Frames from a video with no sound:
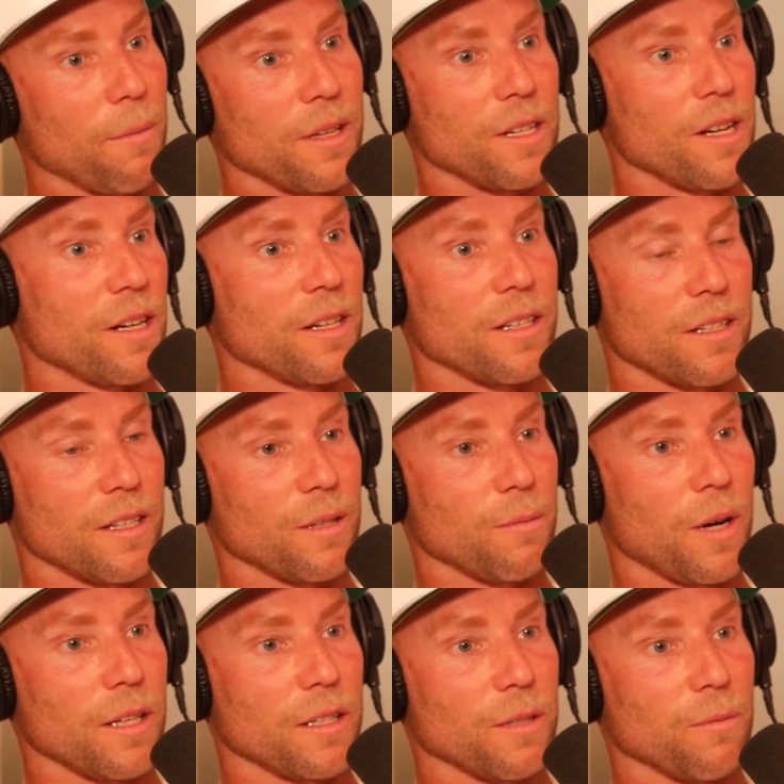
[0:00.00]
I'm as honest as
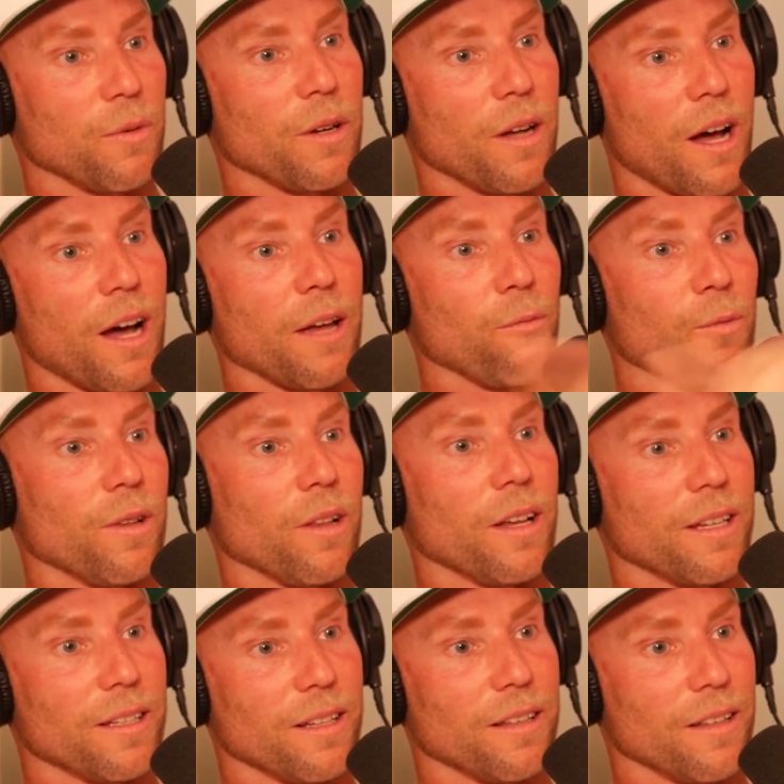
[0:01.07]
possible, but I would
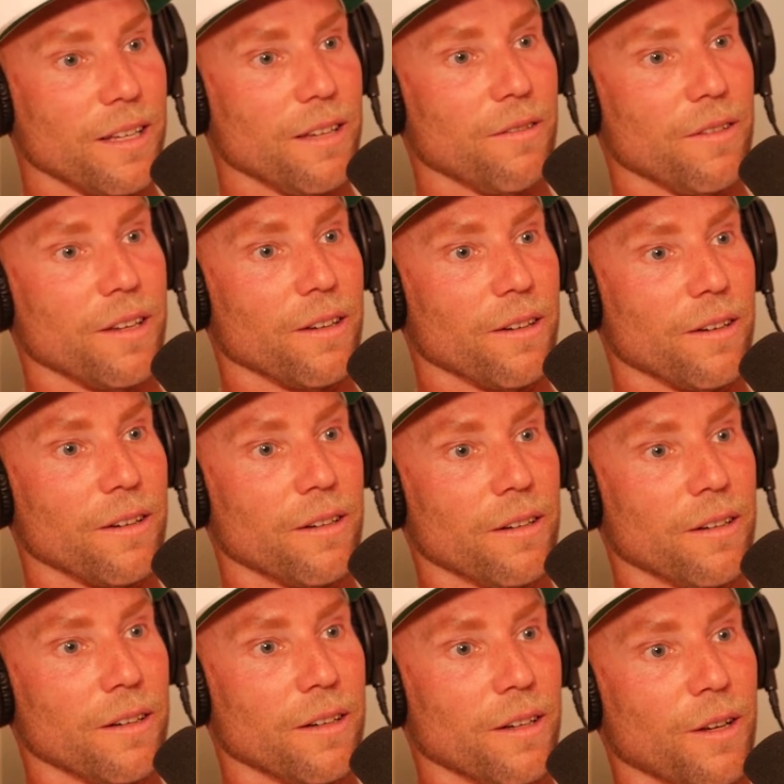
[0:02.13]
like to leave here
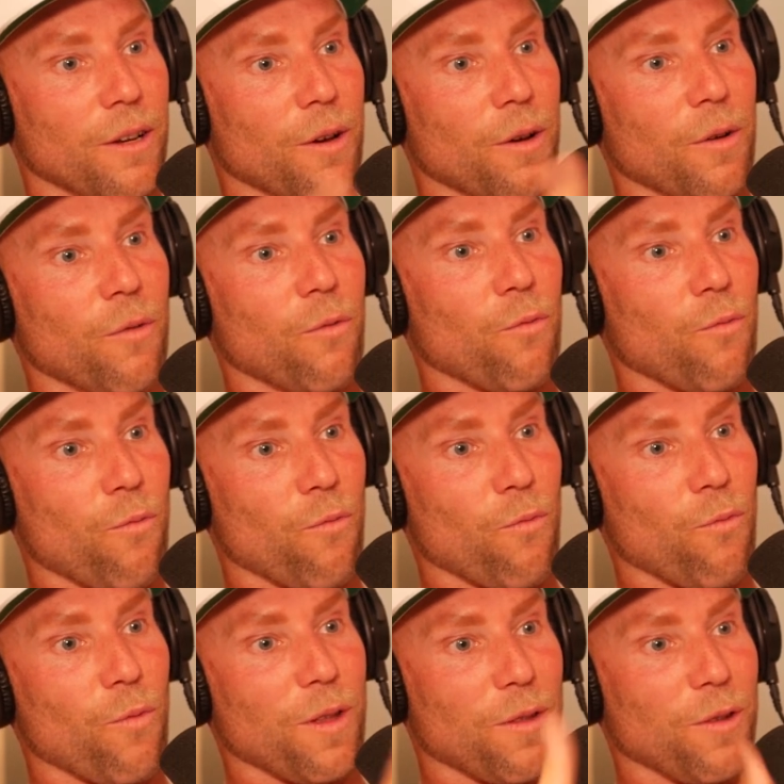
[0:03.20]

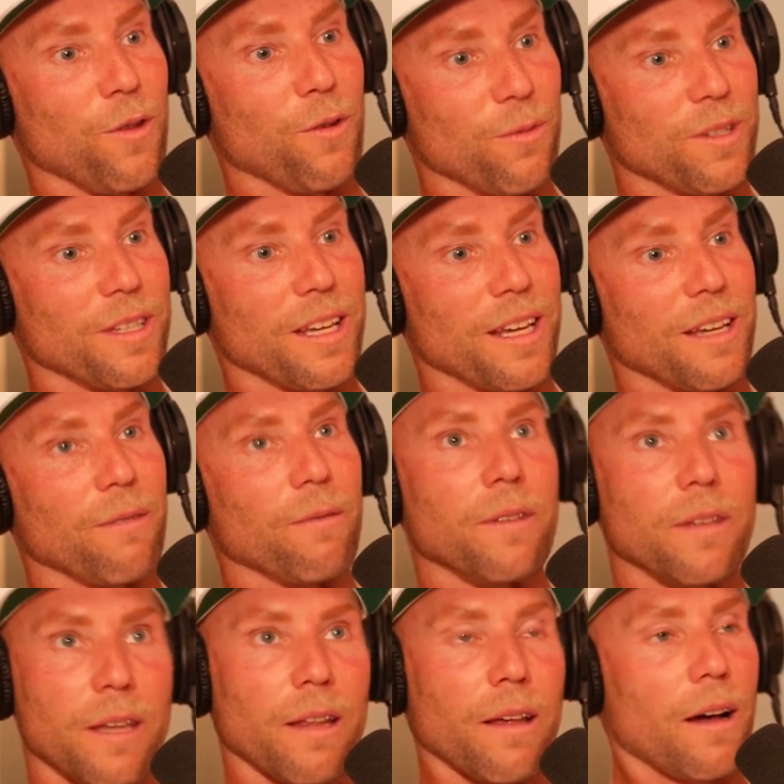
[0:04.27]
with you saying,
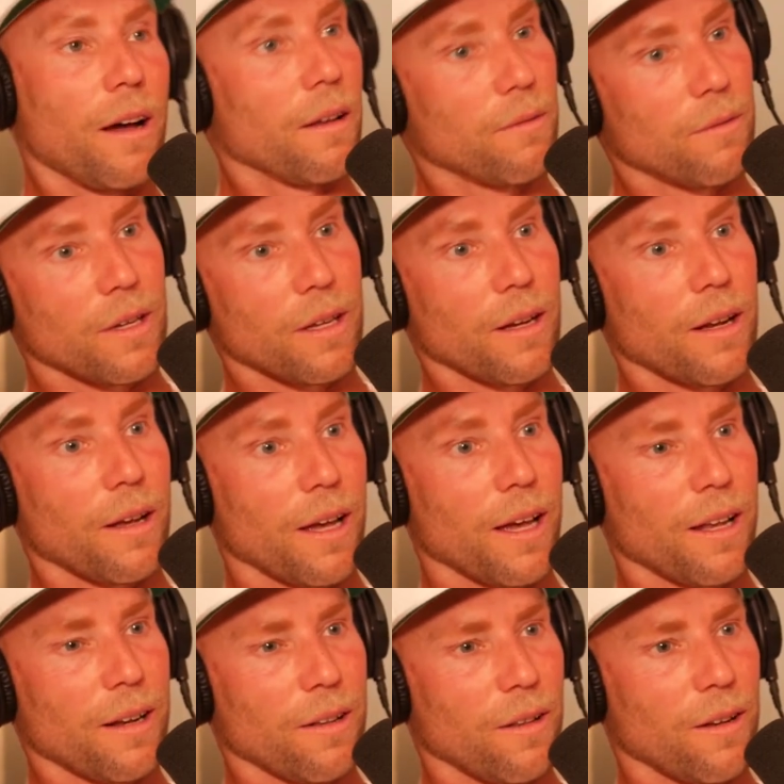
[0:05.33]
Dad, I
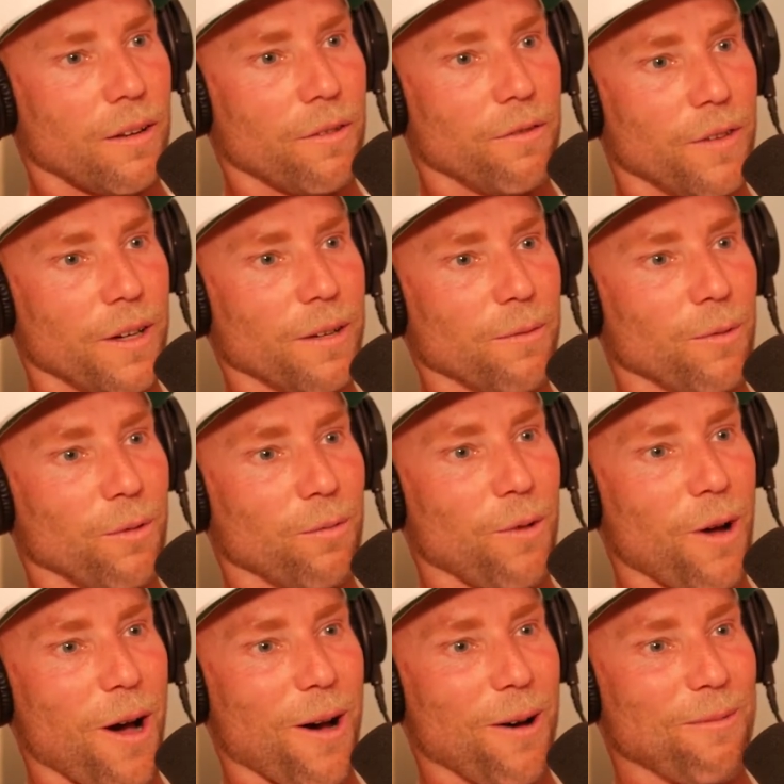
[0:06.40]
had a lot of fun with
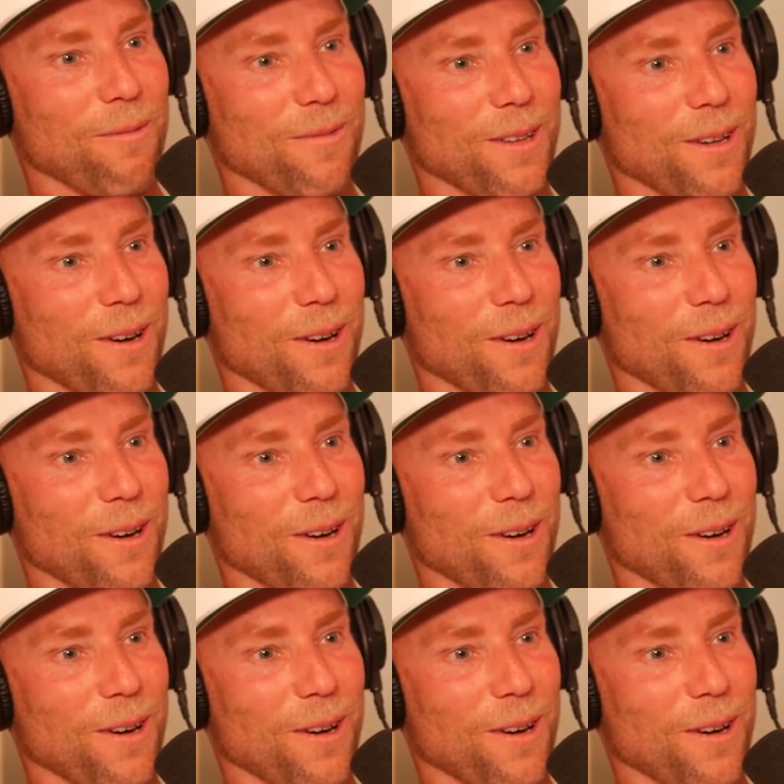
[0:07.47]
Rob,